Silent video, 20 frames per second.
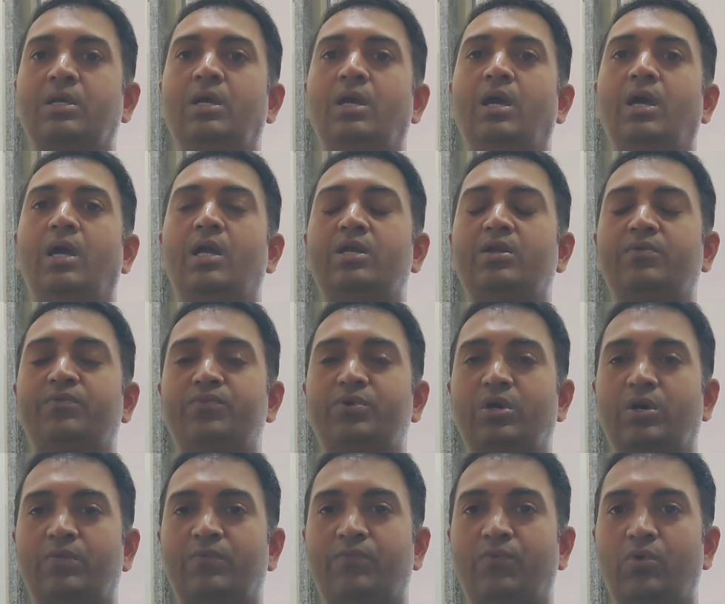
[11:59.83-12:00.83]
and if you
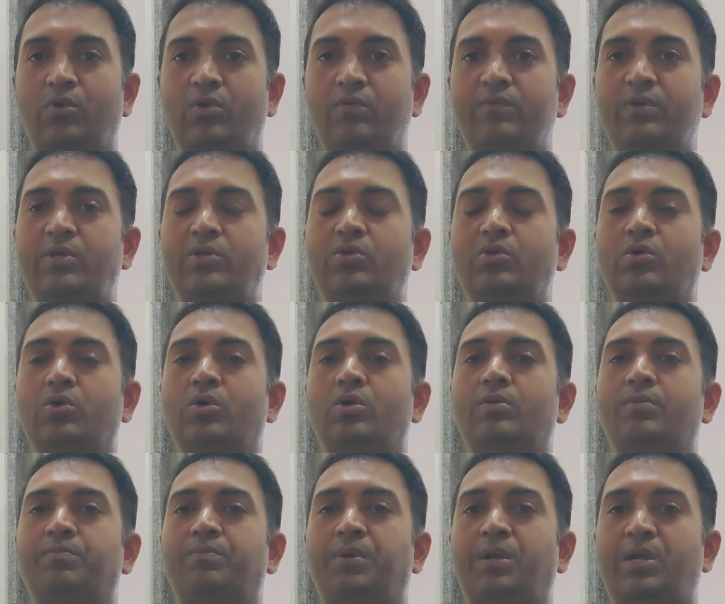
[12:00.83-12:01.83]
are following your
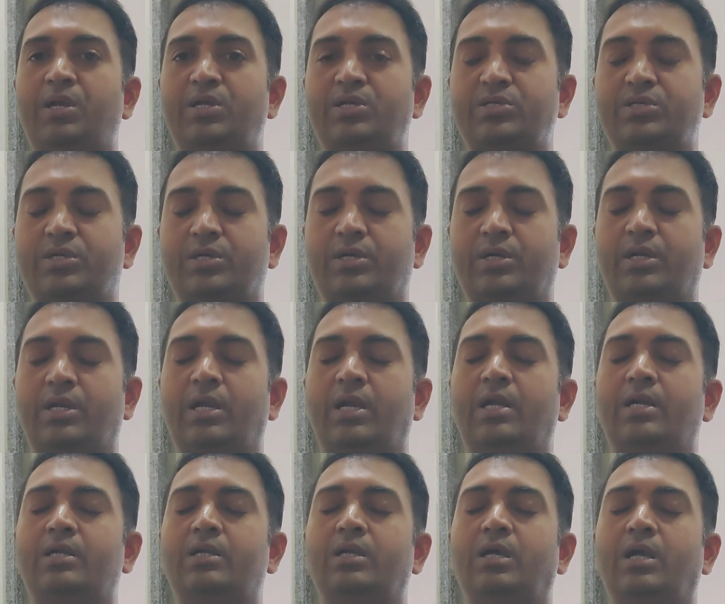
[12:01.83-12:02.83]
patient
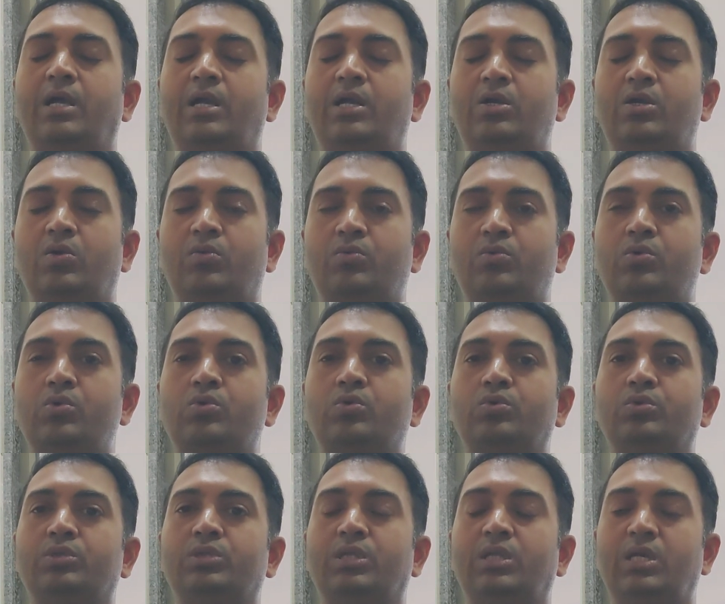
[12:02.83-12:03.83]
at the end of 2 to
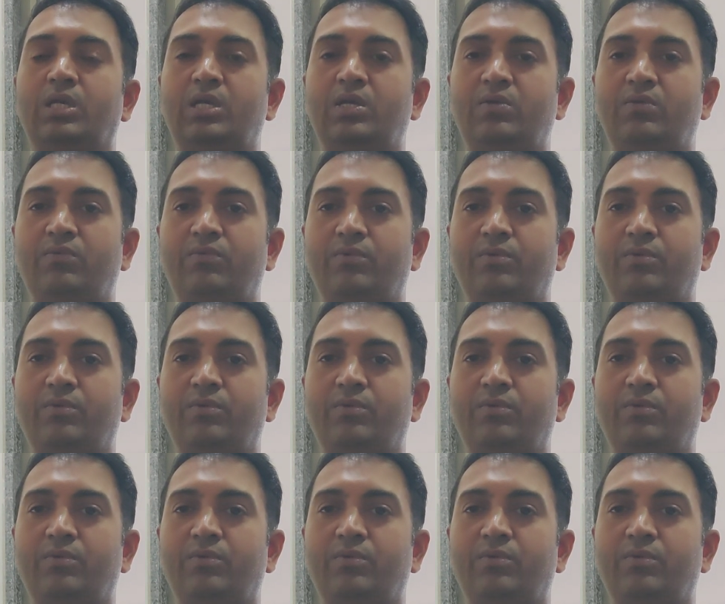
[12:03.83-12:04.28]
3